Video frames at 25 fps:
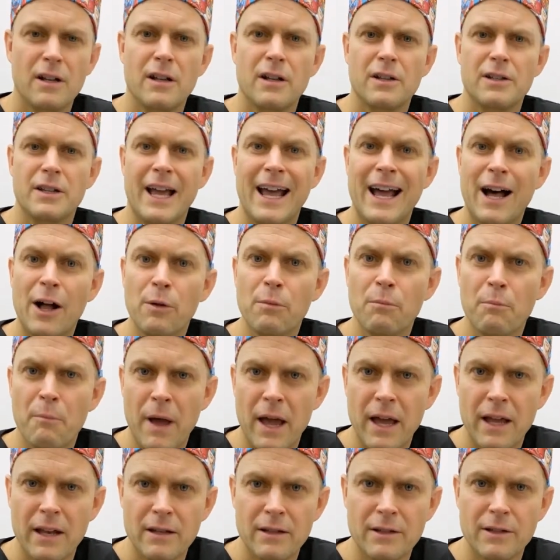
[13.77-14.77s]
to help
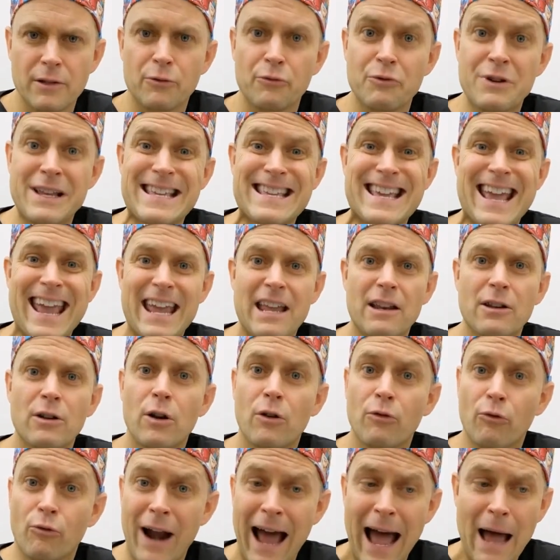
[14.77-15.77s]
men to regain
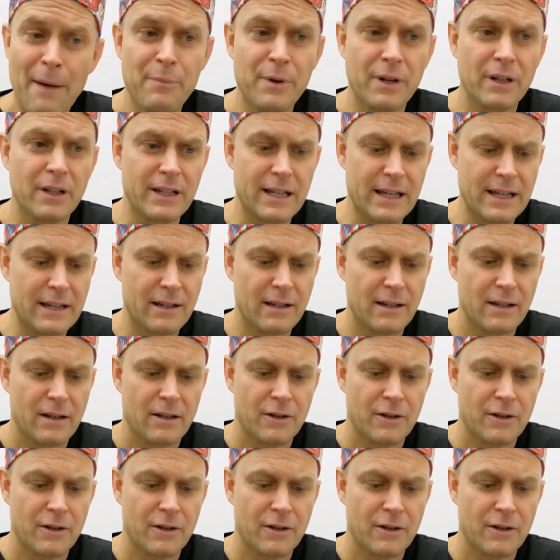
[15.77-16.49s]
rapidly